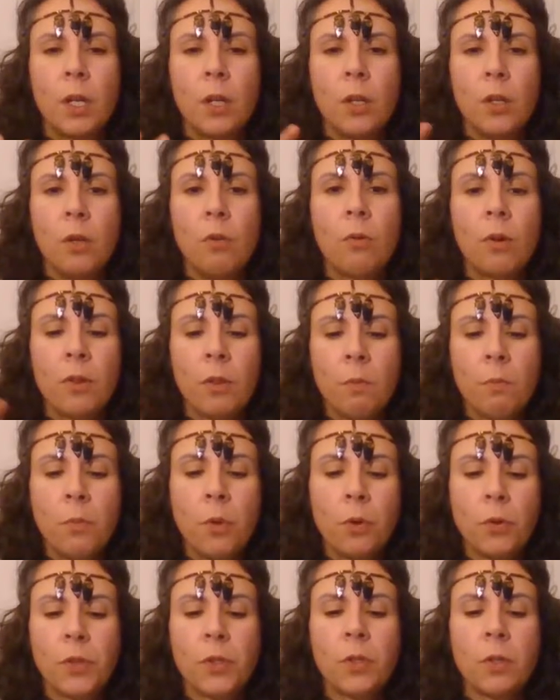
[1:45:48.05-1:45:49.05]
You are the
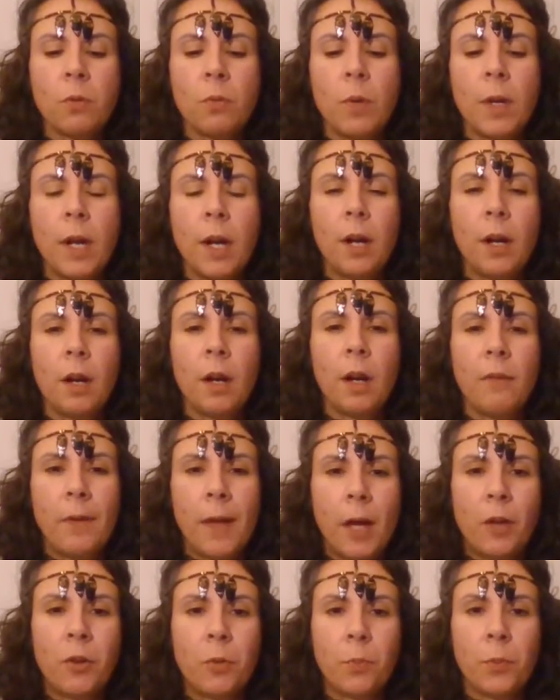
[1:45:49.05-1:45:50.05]
most aware of
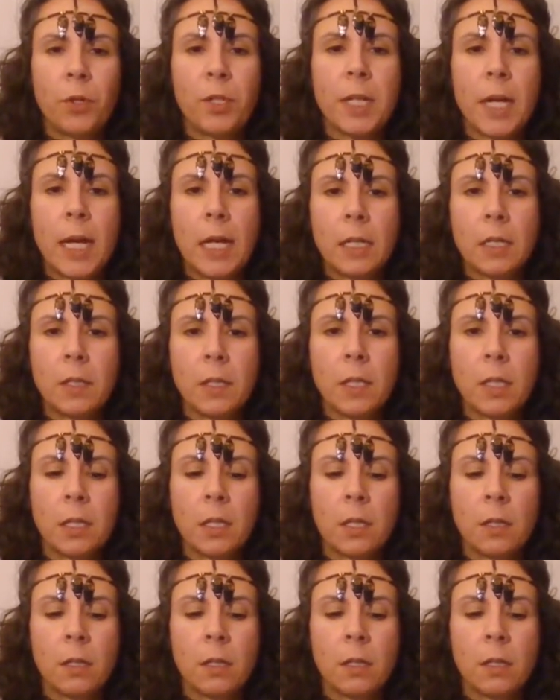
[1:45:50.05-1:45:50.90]
how to protect,